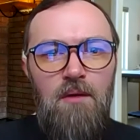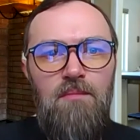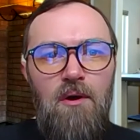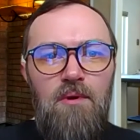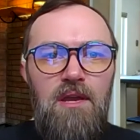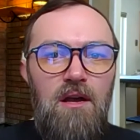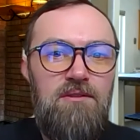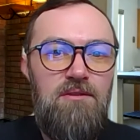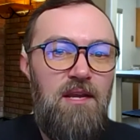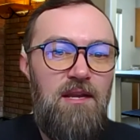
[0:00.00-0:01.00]
but we
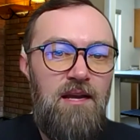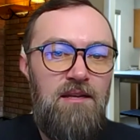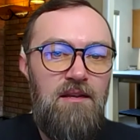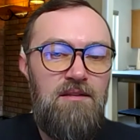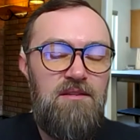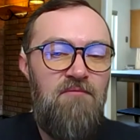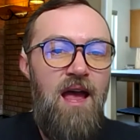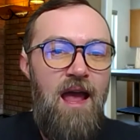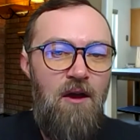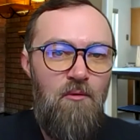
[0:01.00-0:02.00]
also need ideas of
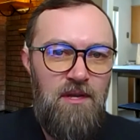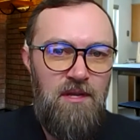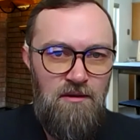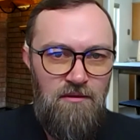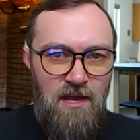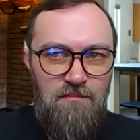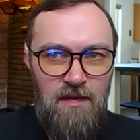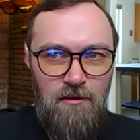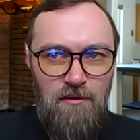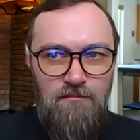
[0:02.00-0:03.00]
how we can do that
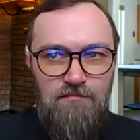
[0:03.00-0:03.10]
better.